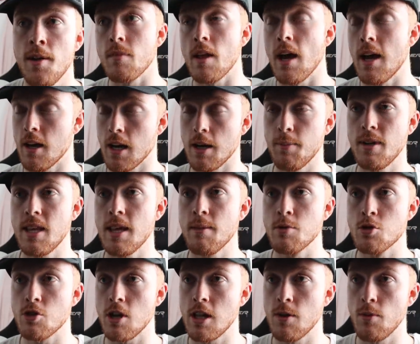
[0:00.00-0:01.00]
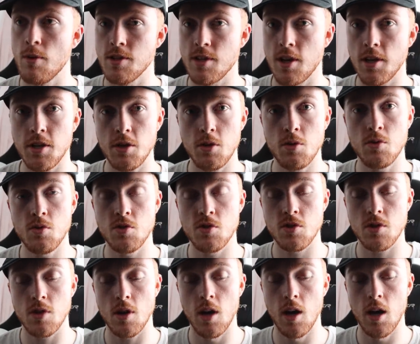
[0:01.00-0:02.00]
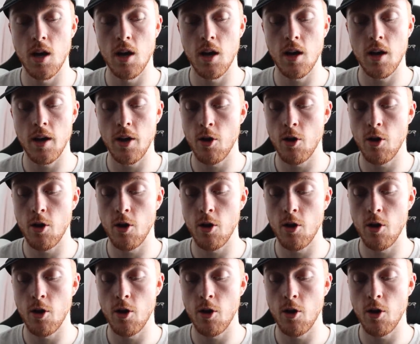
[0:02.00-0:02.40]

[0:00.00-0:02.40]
And I'm going to be demonstrating the ones I use uh,